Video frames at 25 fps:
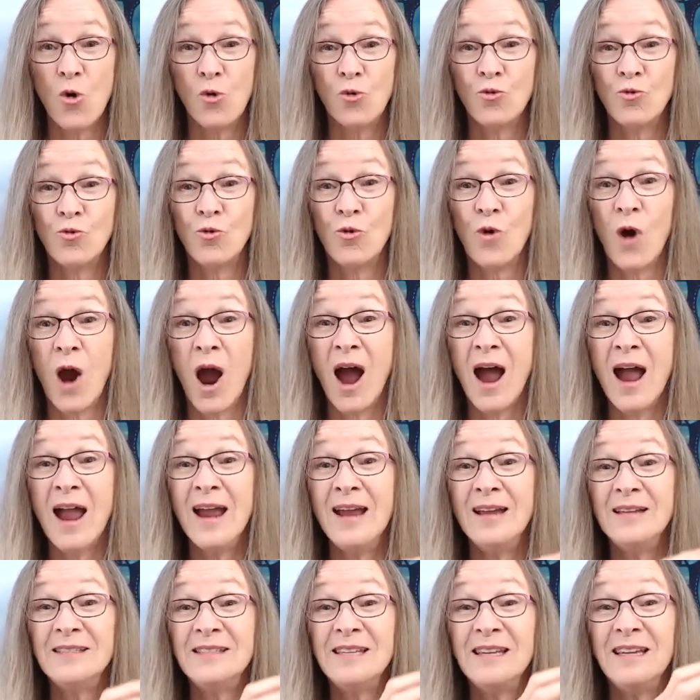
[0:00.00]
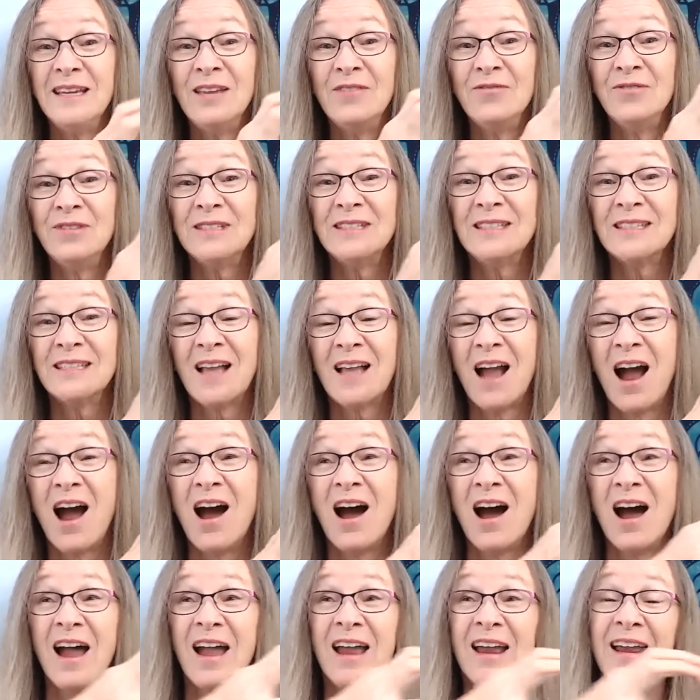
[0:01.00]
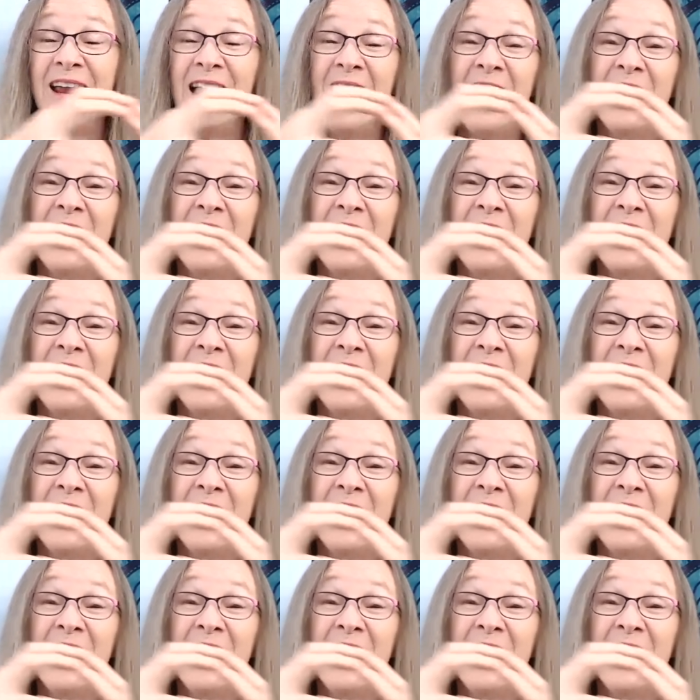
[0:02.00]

rising in the sky